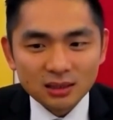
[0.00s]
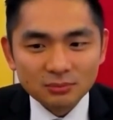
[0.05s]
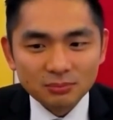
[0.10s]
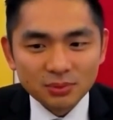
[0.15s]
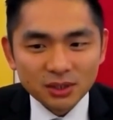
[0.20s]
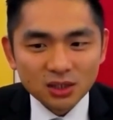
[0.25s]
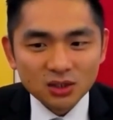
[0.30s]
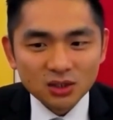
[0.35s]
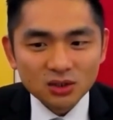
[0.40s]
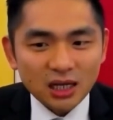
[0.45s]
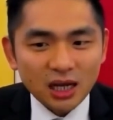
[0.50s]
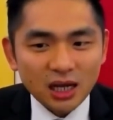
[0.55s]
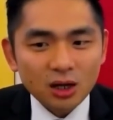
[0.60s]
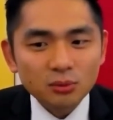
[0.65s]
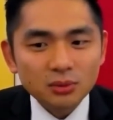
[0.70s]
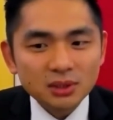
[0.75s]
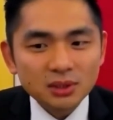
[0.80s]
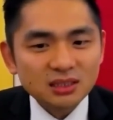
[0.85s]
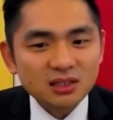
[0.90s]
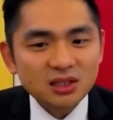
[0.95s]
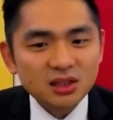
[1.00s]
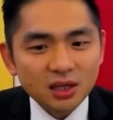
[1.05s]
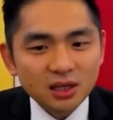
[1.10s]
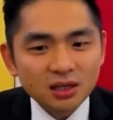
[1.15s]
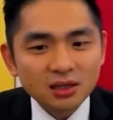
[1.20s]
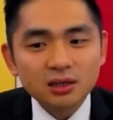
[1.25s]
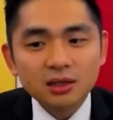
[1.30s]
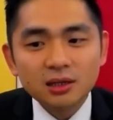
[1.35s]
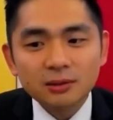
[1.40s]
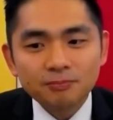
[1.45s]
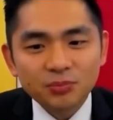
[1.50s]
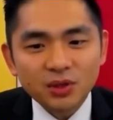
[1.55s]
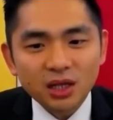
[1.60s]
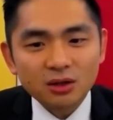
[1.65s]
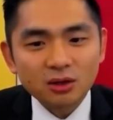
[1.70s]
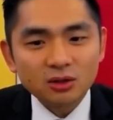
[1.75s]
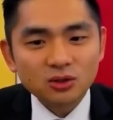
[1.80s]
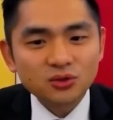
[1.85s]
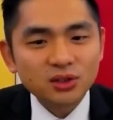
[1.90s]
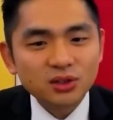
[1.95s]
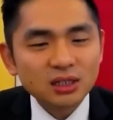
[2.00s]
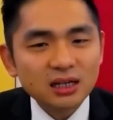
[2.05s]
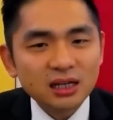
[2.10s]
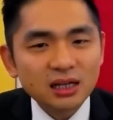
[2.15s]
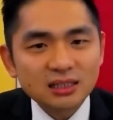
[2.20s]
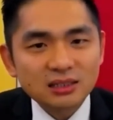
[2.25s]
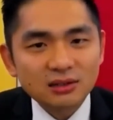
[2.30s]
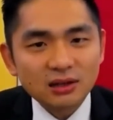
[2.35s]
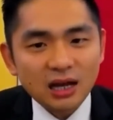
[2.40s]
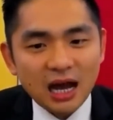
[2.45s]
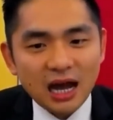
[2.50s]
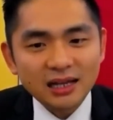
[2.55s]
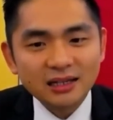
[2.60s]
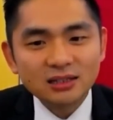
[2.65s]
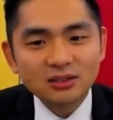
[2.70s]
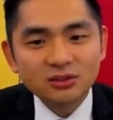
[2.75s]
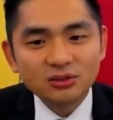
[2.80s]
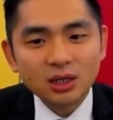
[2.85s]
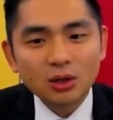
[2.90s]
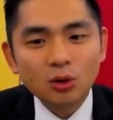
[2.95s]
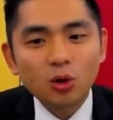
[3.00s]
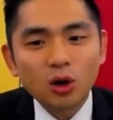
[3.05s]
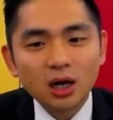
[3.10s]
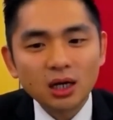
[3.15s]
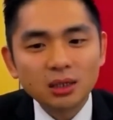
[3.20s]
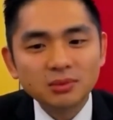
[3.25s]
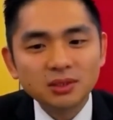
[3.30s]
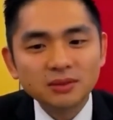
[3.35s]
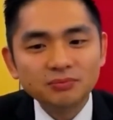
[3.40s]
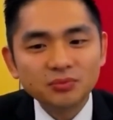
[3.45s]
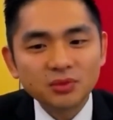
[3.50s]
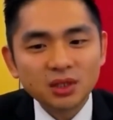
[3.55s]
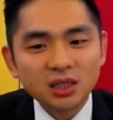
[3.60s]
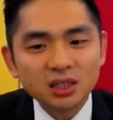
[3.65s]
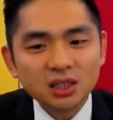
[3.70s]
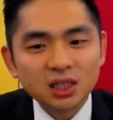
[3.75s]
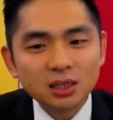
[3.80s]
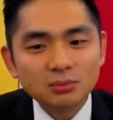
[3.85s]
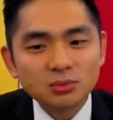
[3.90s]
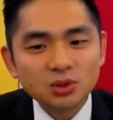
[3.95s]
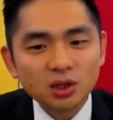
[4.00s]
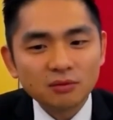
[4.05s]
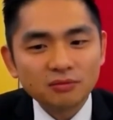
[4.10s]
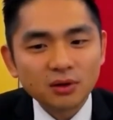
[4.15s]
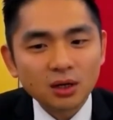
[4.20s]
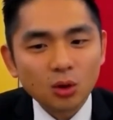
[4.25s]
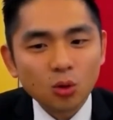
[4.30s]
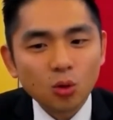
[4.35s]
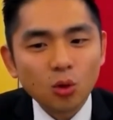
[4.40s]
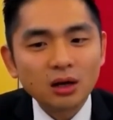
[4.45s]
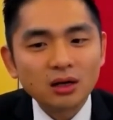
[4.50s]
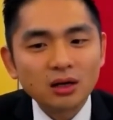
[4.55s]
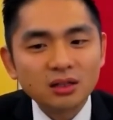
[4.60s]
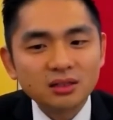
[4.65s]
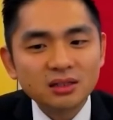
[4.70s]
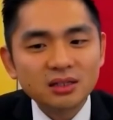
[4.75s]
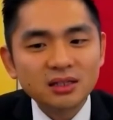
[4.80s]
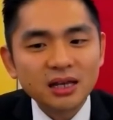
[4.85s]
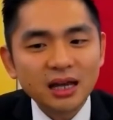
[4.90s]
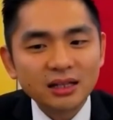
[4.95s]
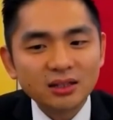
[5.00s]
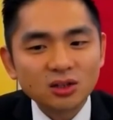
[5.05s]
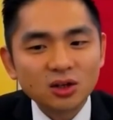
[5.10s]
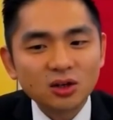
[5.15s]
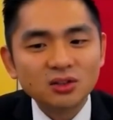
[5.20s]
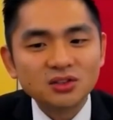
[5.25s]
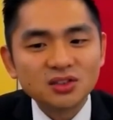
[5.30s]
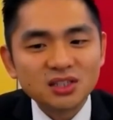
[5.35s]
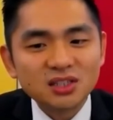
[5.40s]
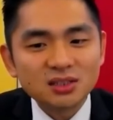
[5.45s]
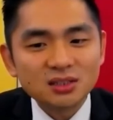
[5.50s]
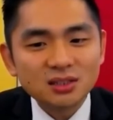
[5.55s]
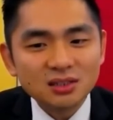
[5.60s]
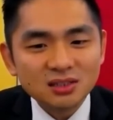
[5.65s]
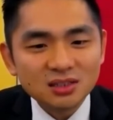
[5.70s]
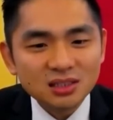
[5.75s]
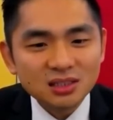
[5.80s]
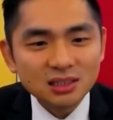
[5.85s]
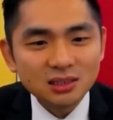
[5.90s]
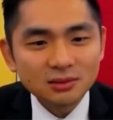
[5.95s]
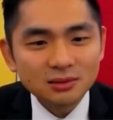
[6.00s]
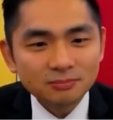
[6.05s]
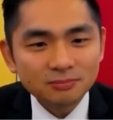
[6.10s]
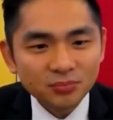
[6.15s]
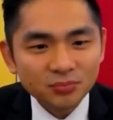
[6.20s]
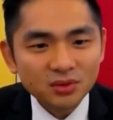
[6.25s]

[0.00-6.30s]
Because I always think that Australia has a higher requirement in terms of quality and consistency